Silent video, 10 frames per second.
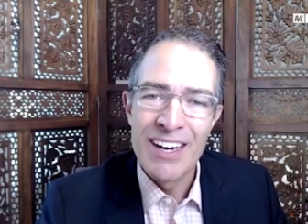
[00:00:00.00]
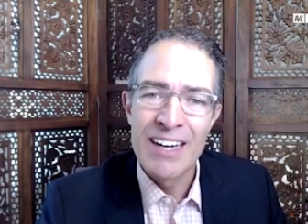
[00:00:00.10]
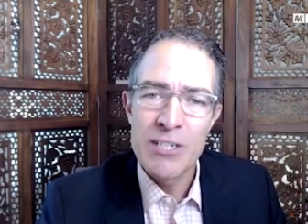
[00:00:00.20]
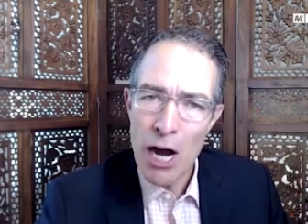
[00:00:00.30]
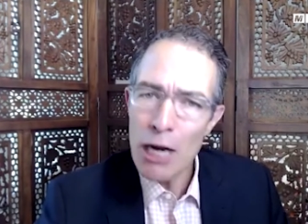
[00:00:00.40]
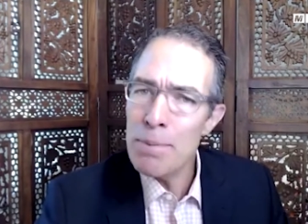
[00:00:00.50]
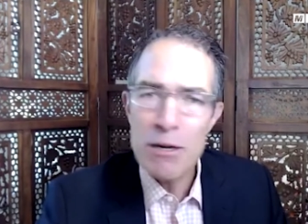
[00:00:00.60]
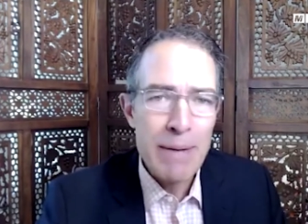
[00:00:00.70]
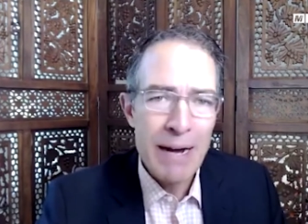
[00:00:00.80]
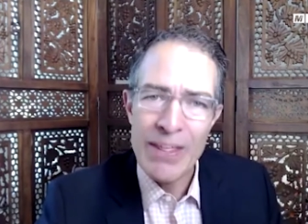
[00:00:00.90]
Uh, talk a
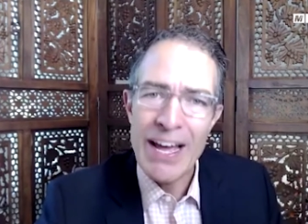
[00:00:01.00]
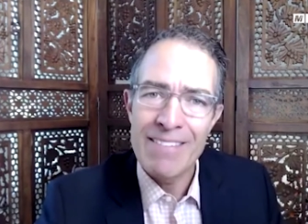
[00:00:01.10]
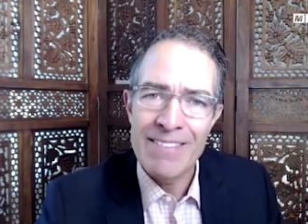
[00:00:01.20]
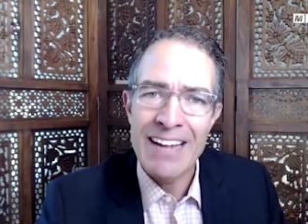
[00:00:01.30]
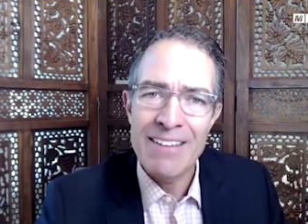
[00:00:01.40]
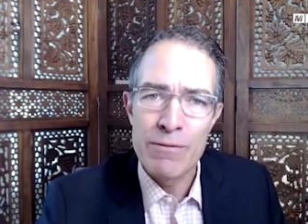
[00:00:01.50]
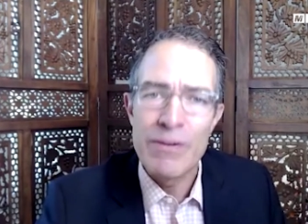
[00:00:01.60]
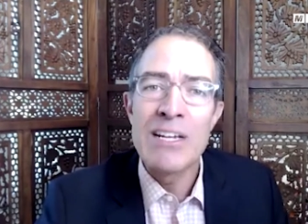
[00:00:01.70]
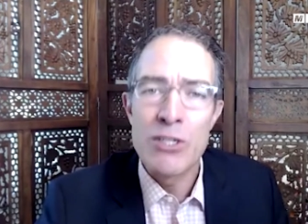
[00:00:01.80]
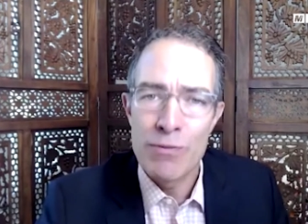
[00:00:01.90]
bit about that that
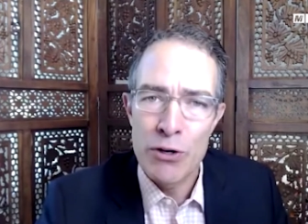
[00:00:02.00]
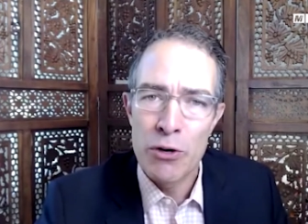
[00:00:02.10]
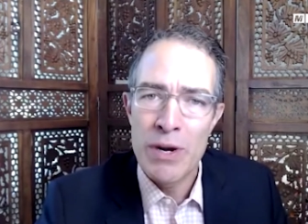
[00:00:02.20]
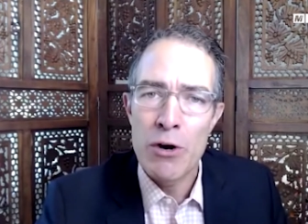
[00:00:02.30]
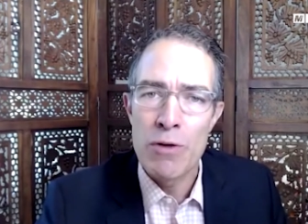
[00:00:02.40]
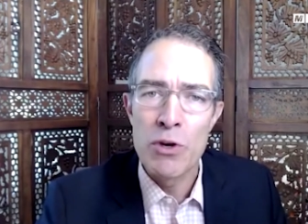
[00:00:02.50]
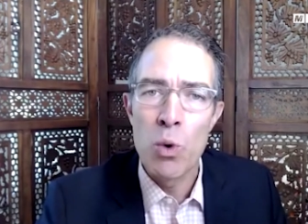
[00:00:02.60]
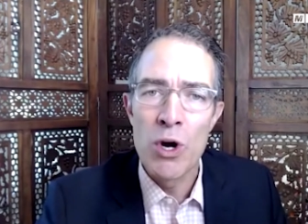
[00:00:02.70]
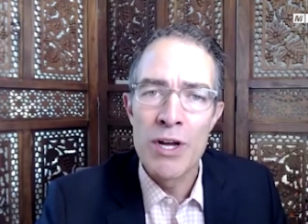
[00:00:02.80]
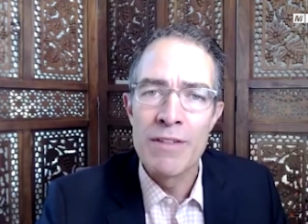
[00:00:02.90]
phase of your career, if you
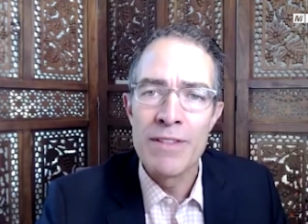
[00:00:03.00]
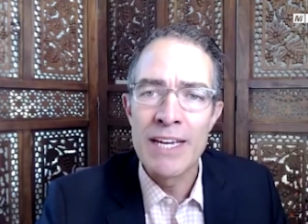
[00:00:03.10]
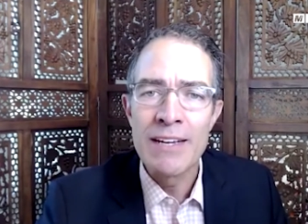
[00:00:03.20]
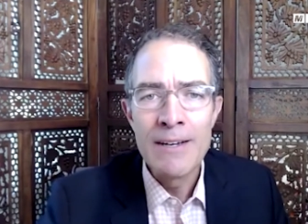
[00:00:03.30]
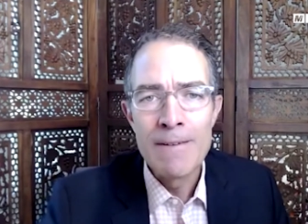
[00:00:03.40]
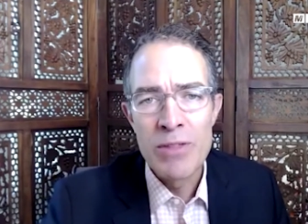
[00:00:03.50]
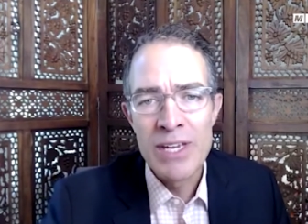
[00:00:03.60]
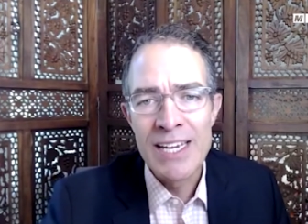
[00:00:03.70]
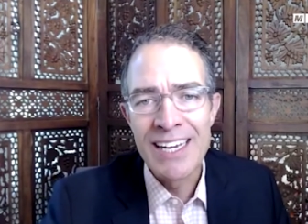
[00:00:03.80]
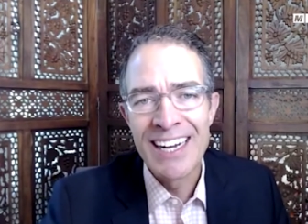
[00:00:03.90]
would, and the
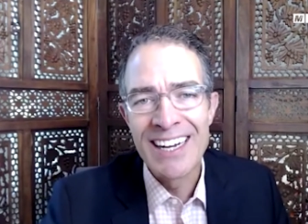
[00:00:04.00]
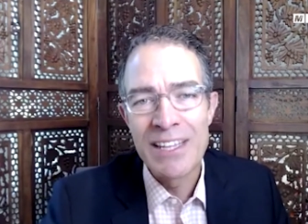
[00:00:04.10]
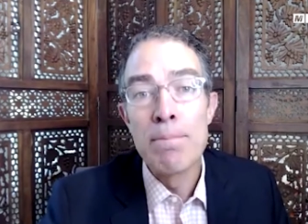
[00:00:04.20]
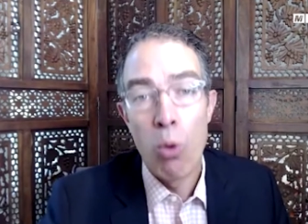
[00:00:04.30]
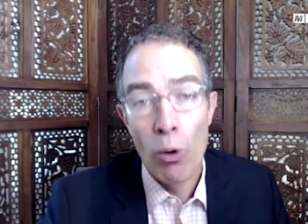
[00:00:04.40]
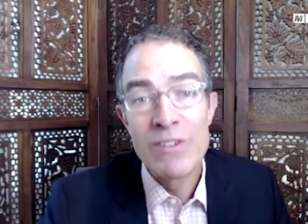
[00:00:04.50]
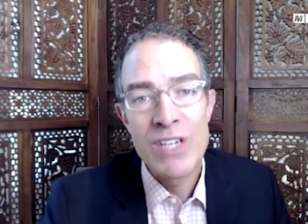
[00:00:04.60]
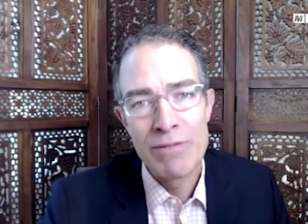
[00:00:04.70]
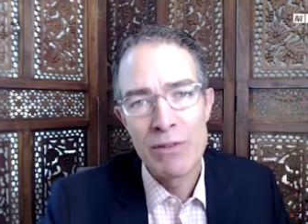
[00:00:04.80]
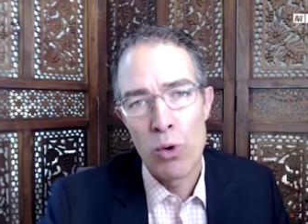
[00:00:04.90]
the uh, the
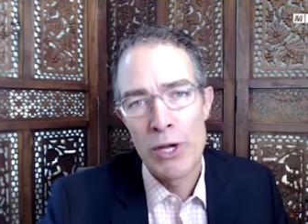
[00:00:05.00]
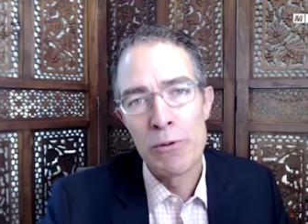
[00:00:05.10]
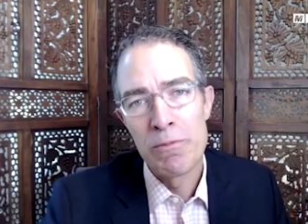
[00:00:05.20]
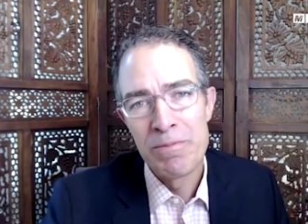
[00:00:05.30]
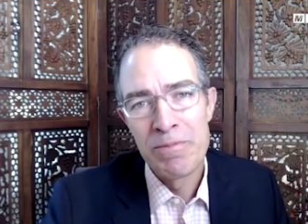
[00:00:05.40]
importance of it for you.